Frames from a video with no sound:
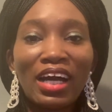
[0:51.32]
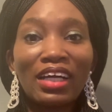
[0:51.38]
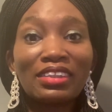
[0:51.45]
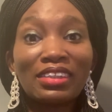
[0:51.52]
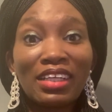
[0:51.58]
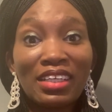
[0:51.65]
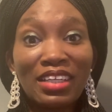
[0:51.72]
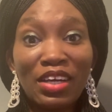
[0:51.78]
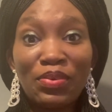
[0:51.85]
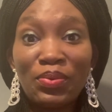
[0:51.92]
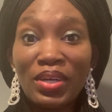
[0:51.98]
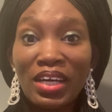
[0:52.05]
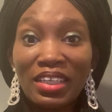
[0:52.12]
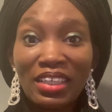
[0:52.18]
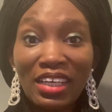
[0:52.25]
Then I
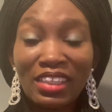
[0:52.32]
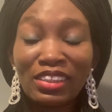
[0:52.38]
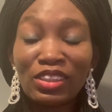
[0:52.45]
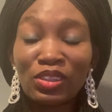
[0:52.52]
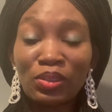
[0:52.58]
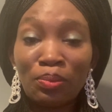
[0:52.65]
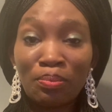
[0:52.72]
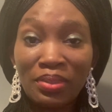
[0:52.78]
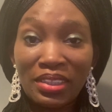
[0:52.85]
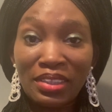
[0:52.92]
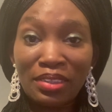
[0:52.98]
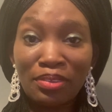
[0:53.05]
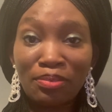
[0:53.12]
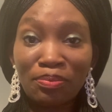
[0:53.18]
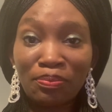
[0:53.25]
realized something.